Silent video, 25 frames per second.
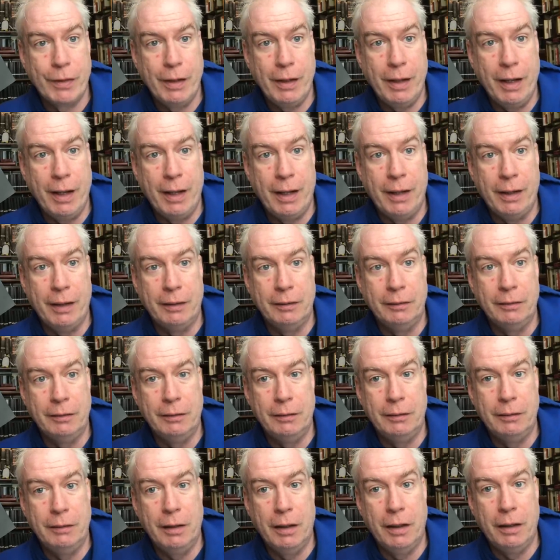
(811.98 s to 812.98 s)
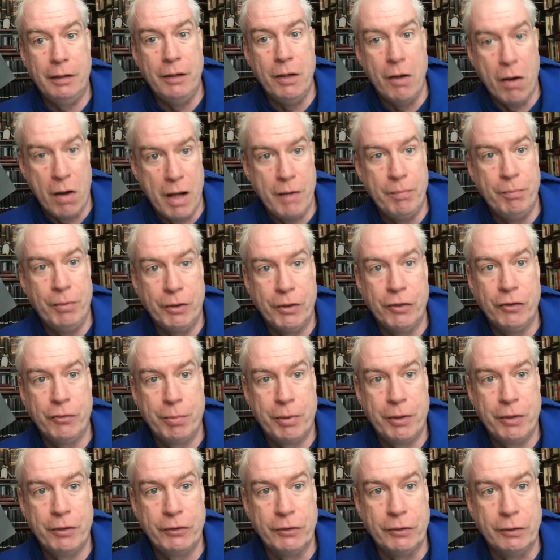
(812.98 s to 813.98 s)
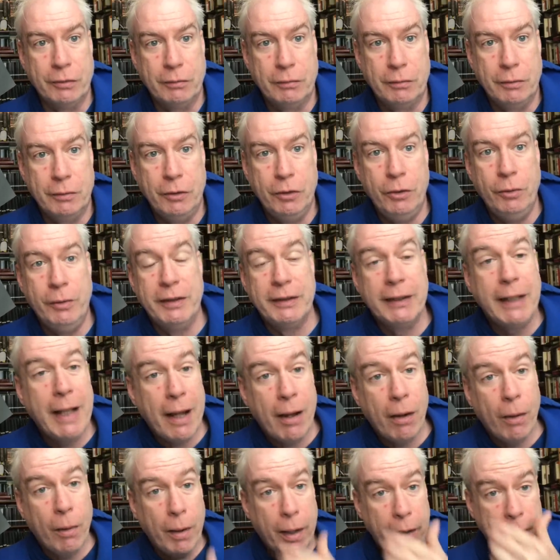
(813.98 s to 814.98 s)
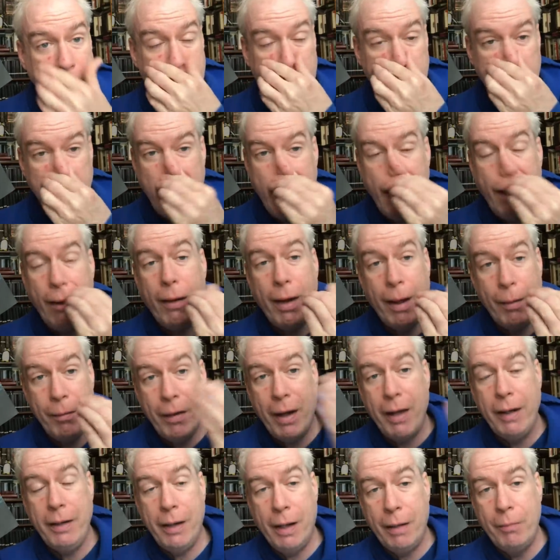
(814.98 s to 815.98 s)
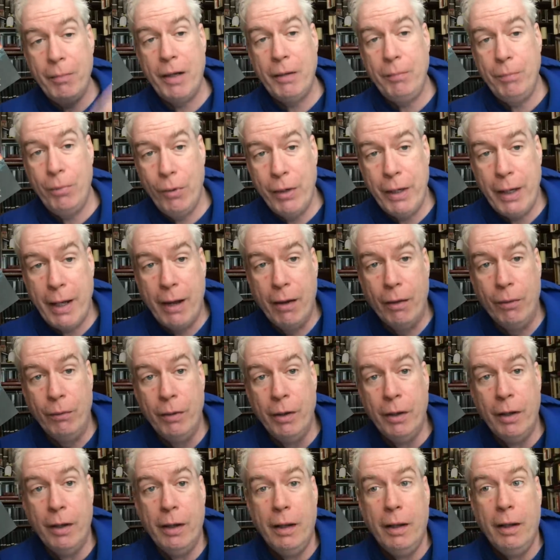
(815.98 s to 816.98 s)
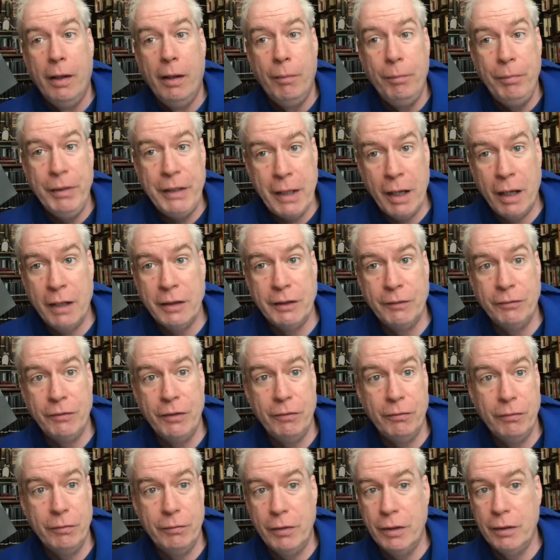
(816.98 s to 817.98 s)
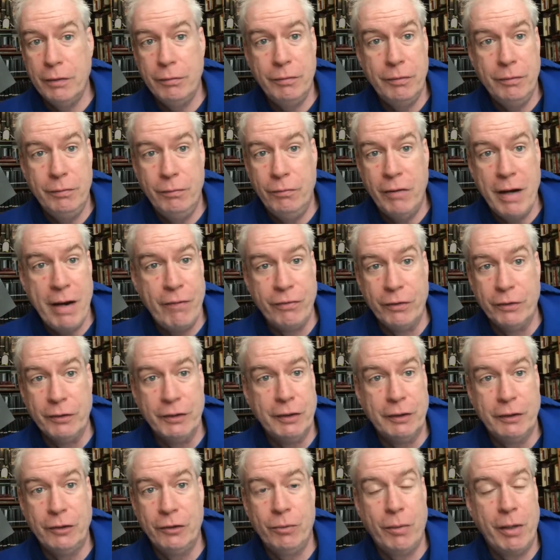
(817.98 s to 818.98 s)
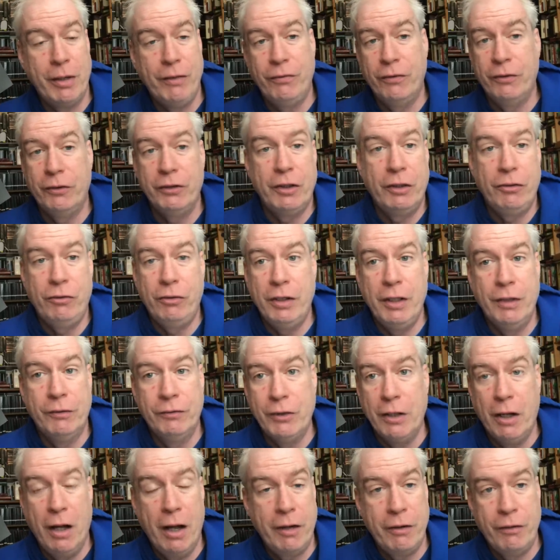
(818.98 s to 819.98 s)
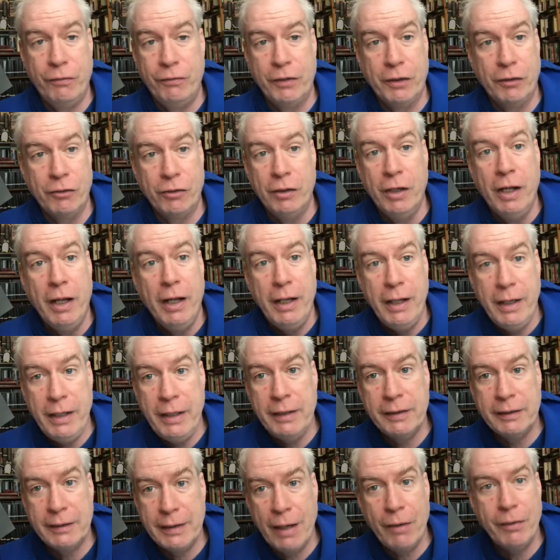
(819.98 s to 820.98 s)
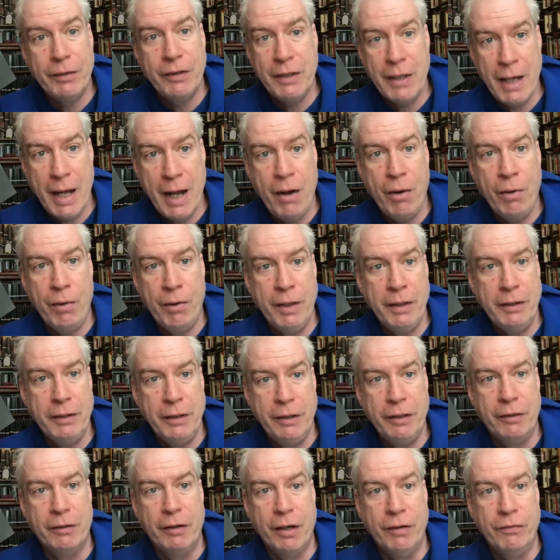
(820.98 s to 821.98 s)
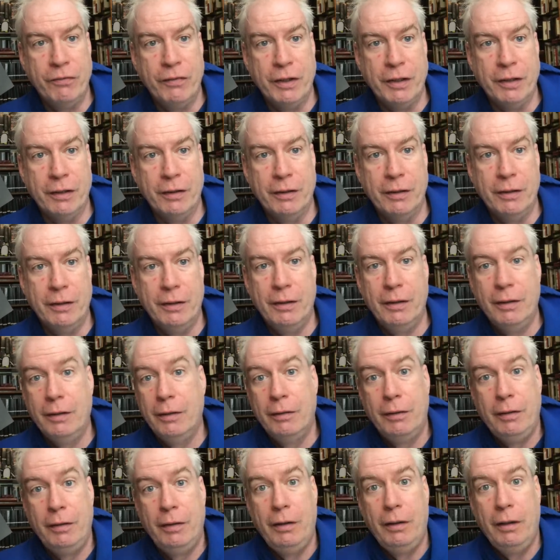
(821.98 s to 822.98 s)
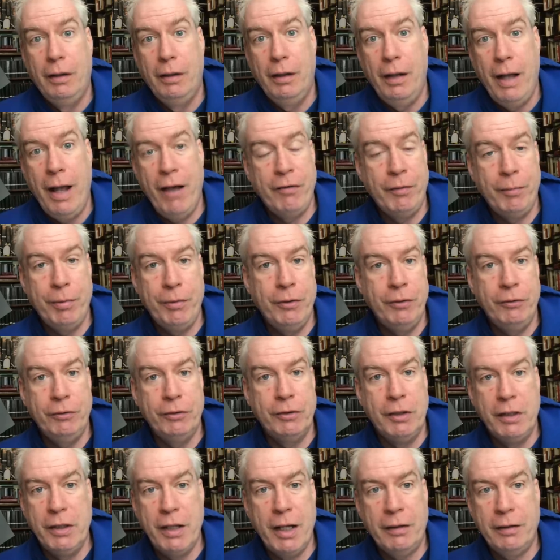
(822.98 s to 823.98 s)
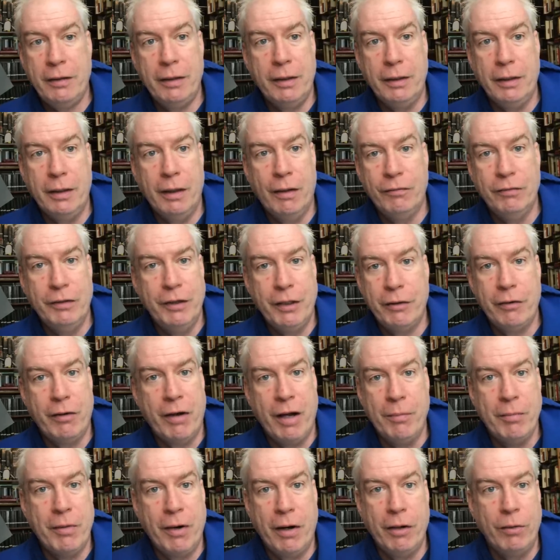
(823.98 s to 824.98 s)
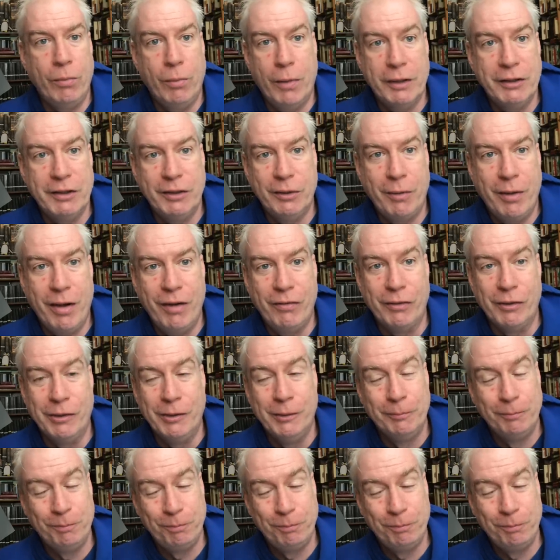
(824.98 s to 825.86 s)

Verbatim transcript: uh, a non-bookish person who is now uh, now I might I might point out because of the, the reverence that the 21st century gives to autofiction, he is now a towering literary figure, having produced nothing of literary merit whatsoever.